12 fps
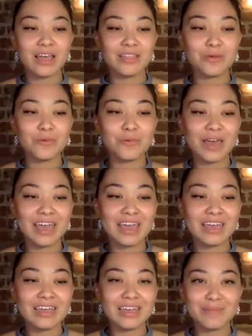the
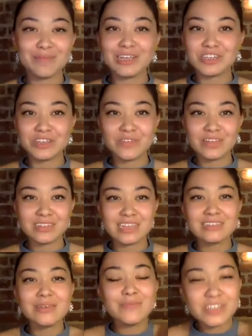way mischievous,
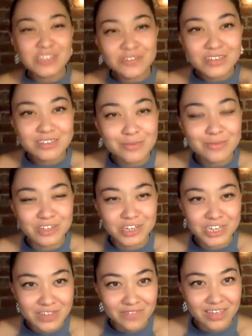is it mischievous or
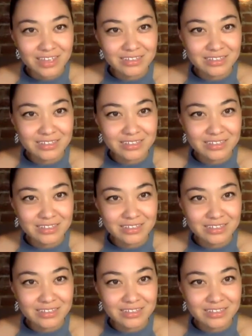mischievous?